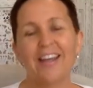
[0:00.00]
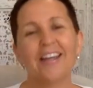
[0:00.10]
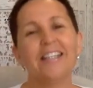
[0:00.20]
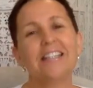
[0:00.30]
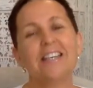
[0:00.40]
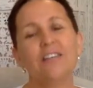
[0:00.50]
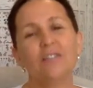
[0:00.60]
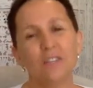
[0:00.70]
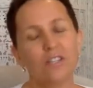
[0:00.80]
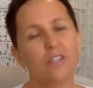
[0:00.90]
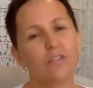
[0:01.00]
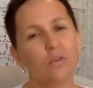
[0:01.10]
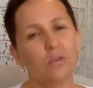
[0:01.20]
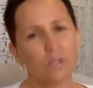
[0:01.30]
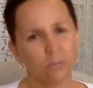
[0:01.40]
And I say, first of
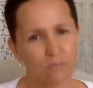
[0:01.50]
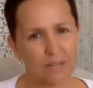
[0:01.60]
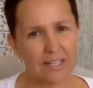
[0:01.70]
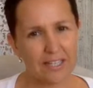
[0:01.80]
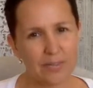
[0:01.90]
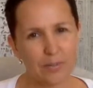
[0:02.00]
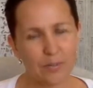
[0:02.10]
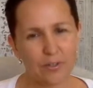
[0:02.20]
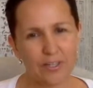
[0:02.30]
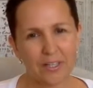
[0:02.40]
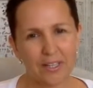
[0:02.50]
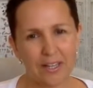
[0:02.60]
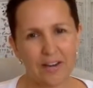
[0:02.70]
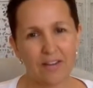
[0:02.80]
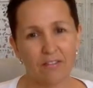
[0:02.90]
all, what's really important
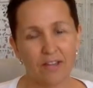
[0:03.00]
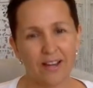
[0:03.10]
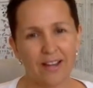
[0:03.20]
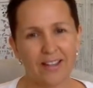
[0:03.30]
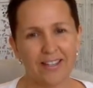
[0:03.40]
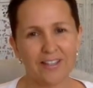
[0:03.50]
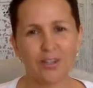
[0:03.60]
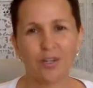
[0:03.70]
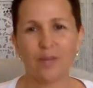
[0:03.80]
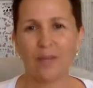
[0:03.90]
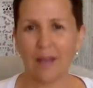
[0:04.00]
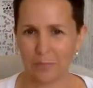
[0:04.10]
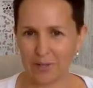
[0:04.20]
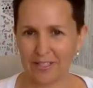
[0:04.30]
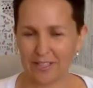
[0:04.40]
in Ayurveda, they talk
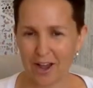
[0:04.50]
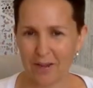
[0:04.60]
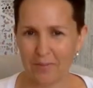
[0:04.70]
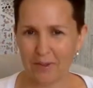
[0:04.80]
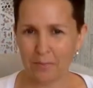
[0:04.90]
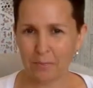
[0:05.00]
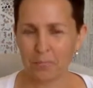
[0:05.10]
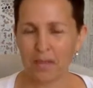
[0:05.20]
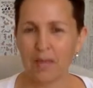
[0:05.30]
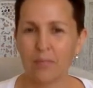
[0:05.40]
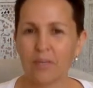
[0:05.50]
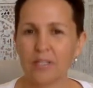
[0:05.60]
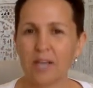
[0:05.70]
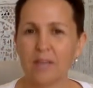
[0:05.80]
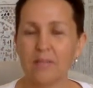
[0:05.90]
about body type. And
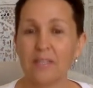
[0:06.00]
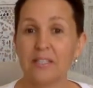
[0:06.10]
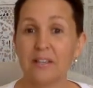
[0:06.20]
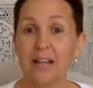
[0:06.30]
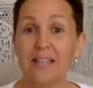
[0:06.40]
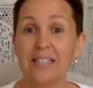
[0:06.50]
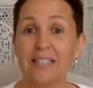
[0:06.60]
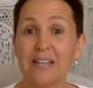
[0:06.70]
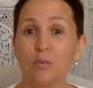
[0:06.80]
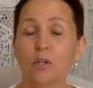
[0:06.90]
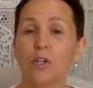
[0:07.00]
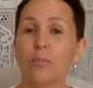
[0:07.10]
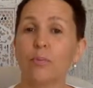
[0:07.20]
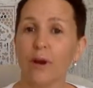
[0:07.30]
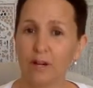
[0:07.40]
body type means to understand what
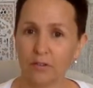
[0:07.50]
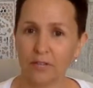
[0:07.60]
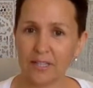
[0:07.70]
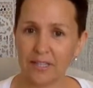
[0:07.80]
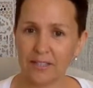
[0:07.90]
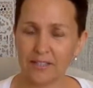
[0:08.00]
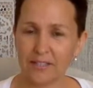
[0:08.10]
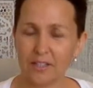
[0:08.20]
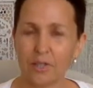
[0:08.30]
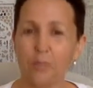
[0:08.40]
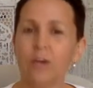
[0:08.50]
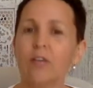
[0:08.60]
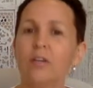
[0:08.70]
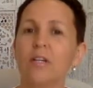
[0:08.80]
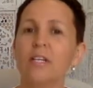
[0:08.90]
your prakriti is. So your
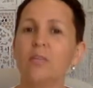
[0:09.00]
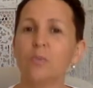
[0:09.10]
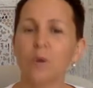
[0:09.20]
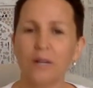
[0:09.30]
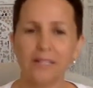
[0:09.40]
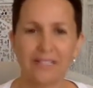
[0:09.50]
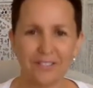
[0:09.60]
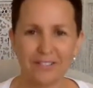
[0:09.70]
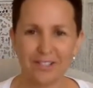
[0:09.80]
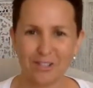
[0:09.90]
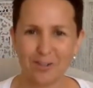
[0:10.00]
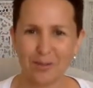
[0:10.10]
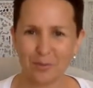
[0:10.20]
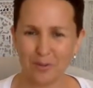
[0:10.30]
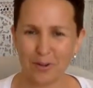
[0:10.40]
prakriti is what is given to
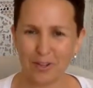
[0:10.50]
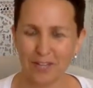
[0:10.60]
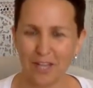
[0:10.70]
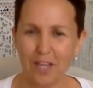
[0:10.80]
you at birth.